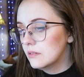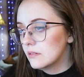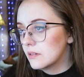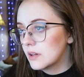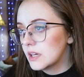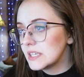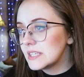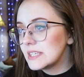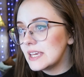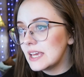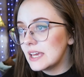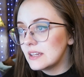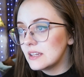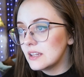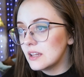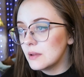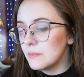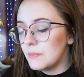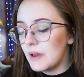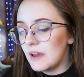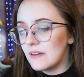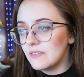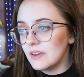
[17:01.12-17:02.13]
Because he ended
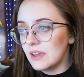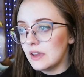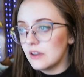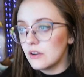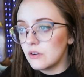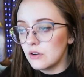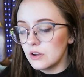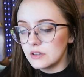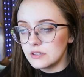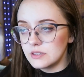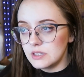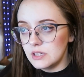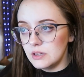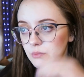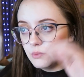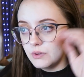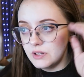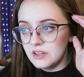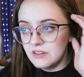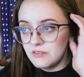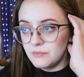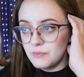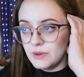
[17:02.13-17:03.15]
up having Icarus. He
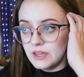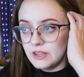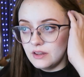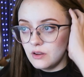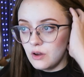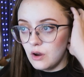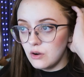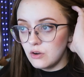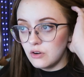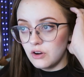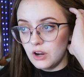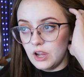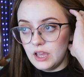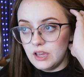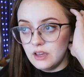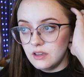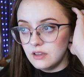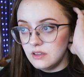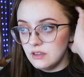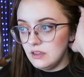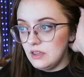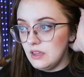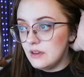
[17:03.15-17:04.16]
wouldn't have met
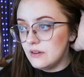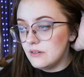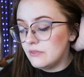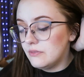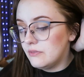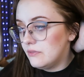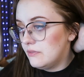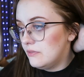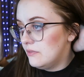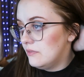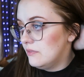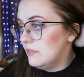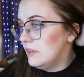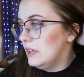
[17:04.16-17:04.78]
Naucrate if